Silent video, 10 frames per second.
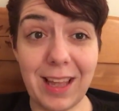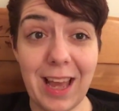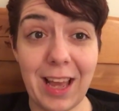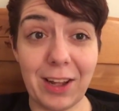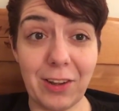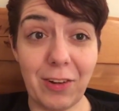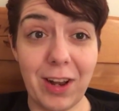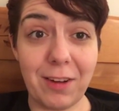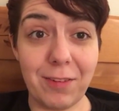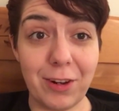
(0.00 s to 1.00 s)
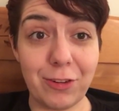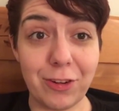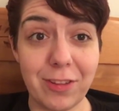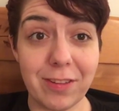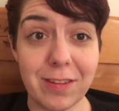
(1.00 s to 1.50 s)
at Great
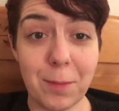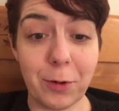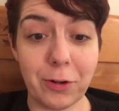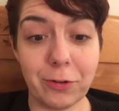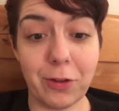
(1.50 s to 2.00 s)
Adventure this summer,